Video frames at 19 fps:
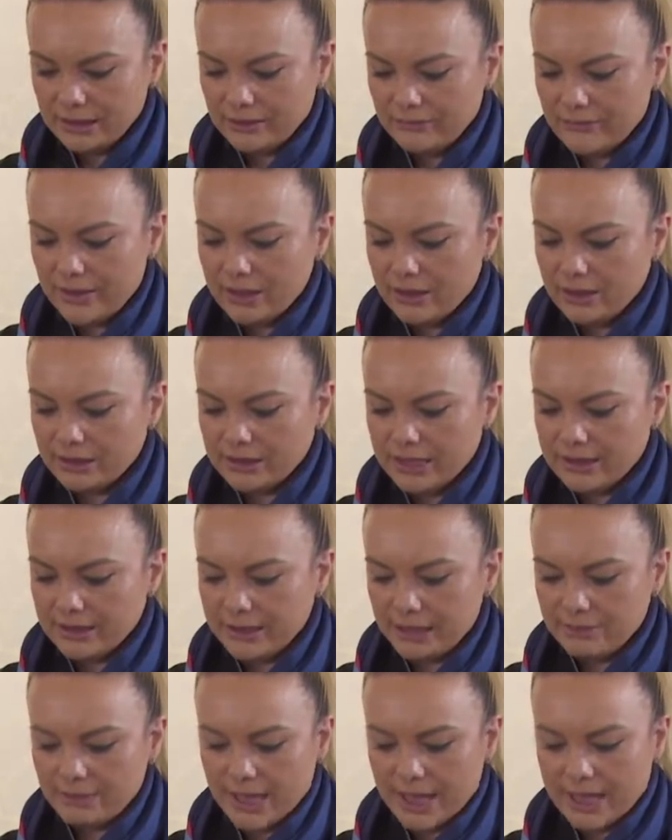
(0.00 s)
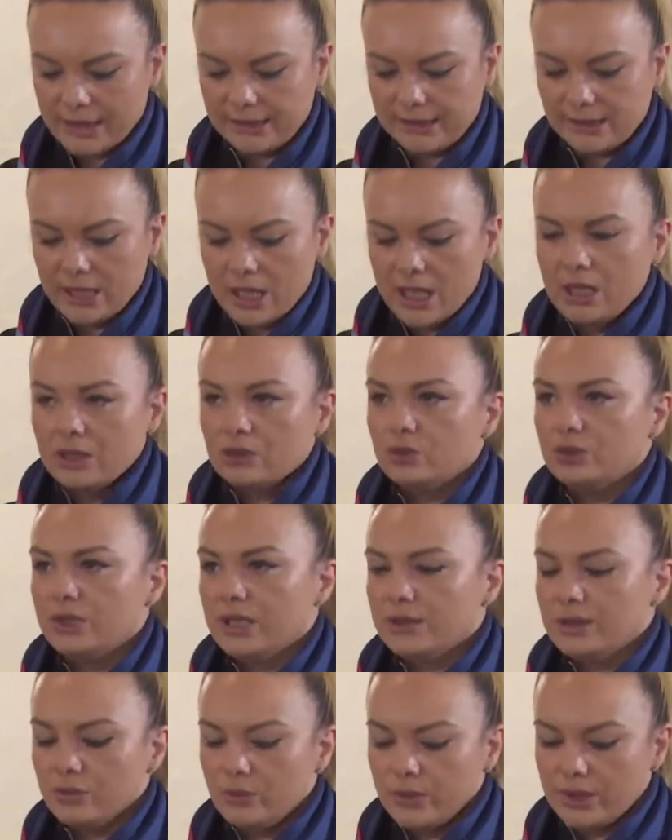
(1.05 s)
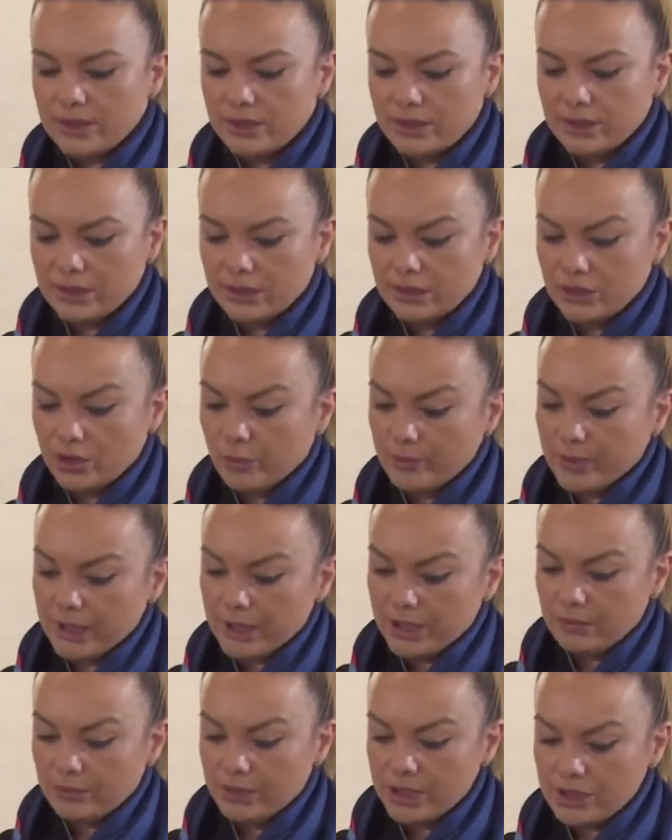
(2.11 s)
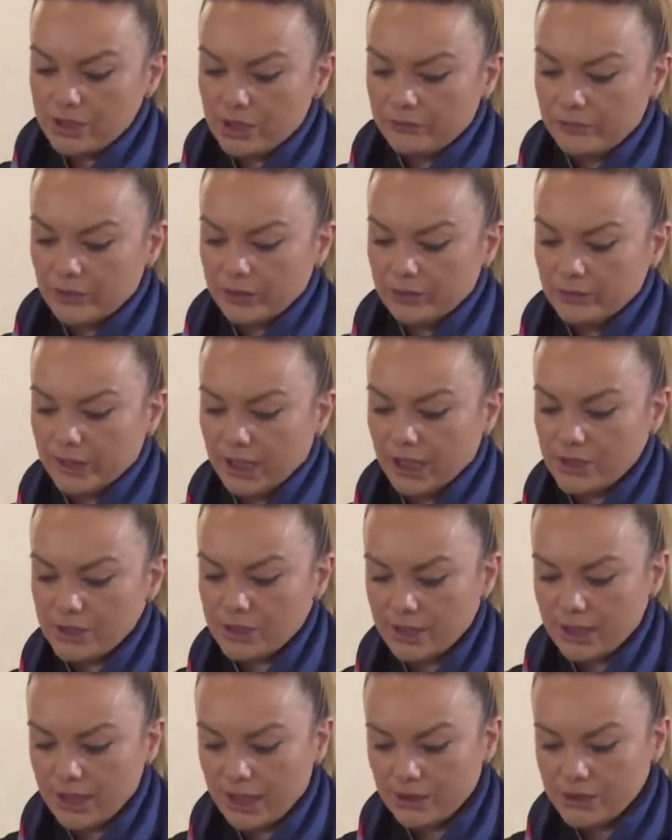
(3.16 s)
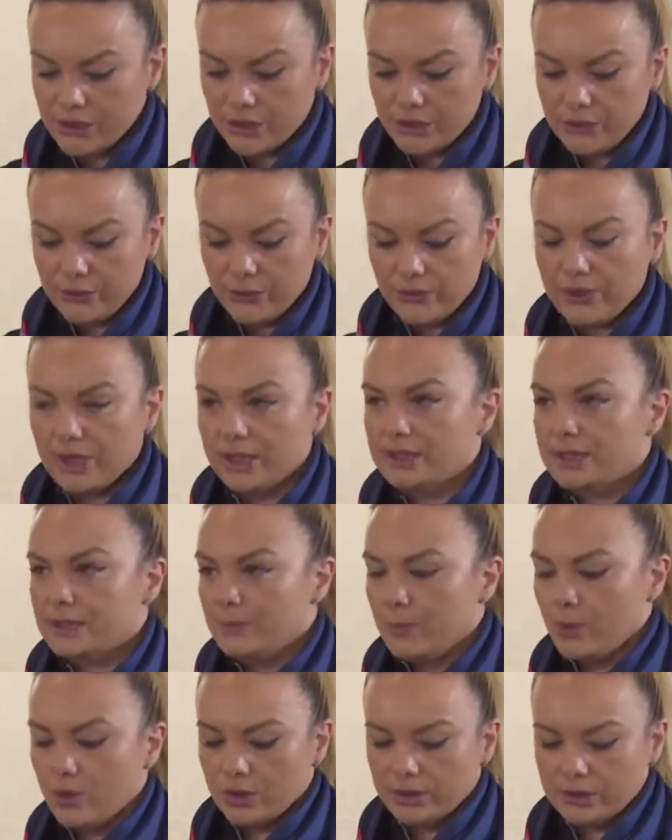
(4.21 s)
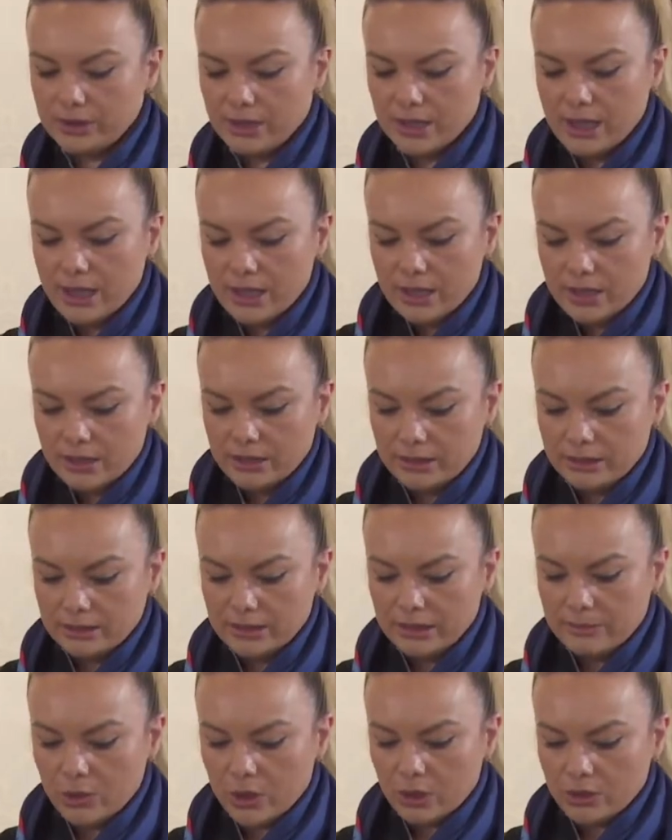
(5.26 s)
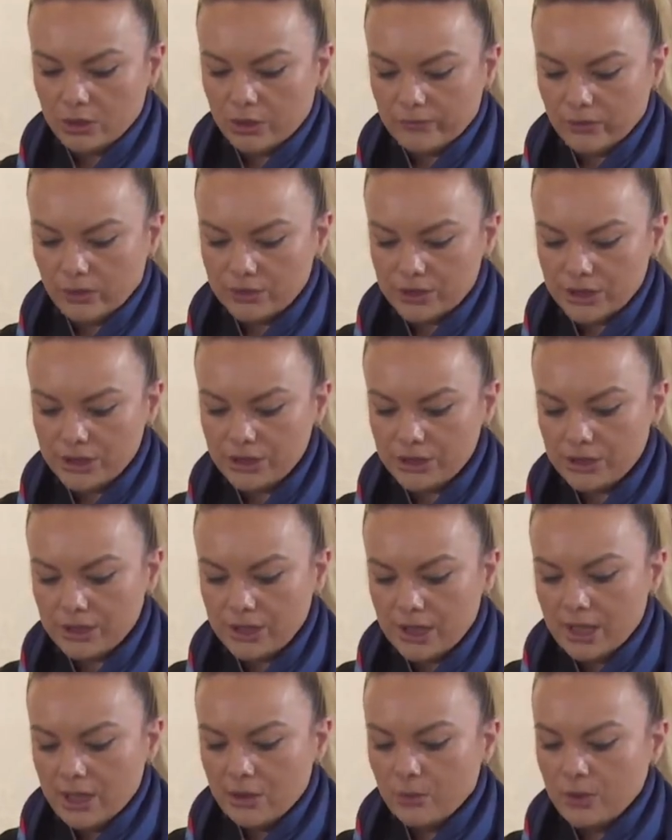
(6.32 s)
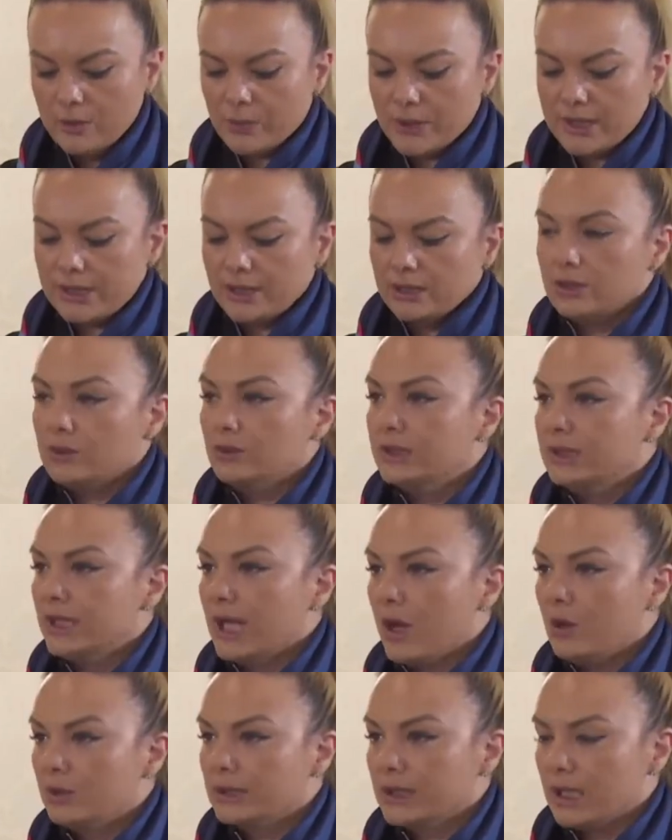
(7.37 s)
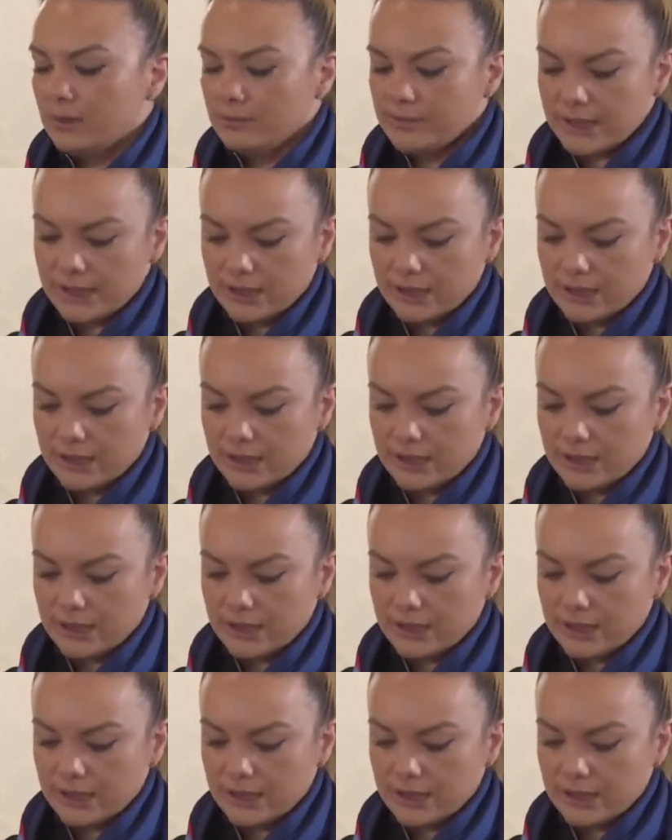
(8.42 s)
Valer Daniel Breaz, together with the European Commissioner for Education, Culture, Youth and Sport, Tibor Navracsics, will present you the outcomes